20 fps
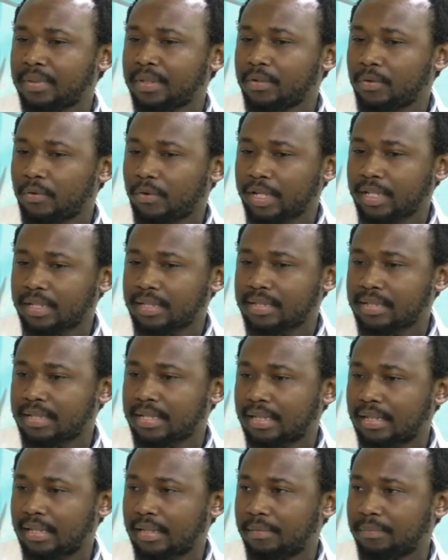raised
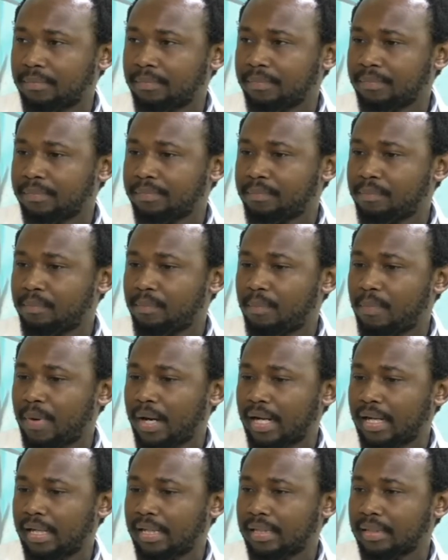
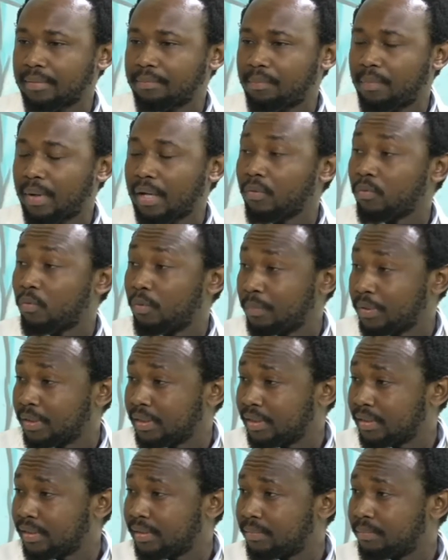by women,
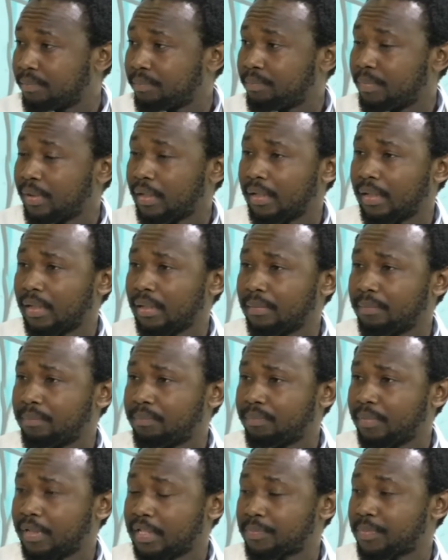
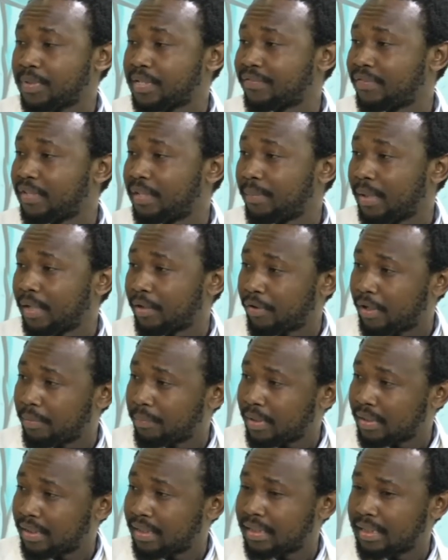specifically my
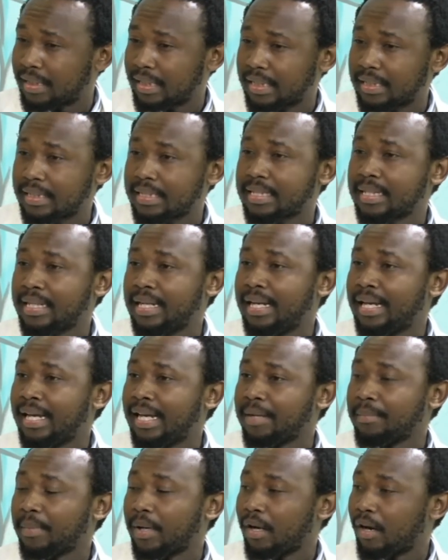grandmother, the late,
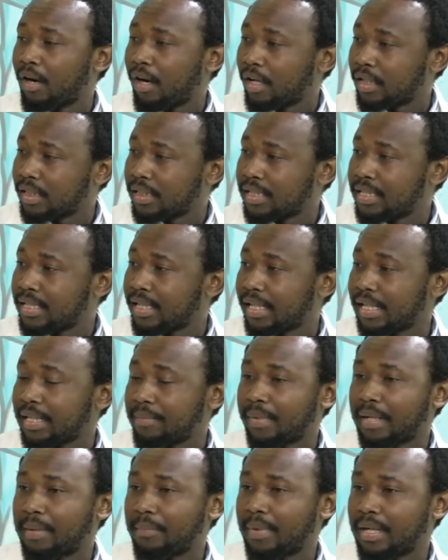and my aunt and
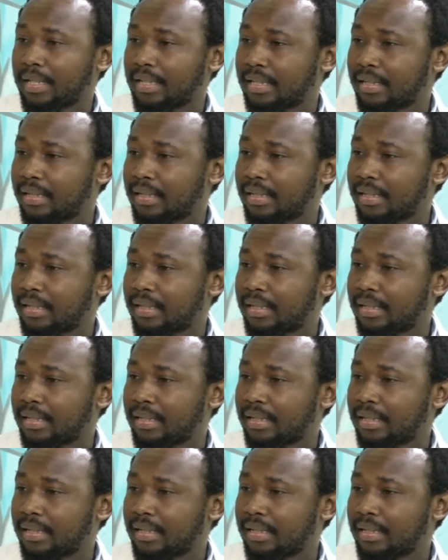my mother,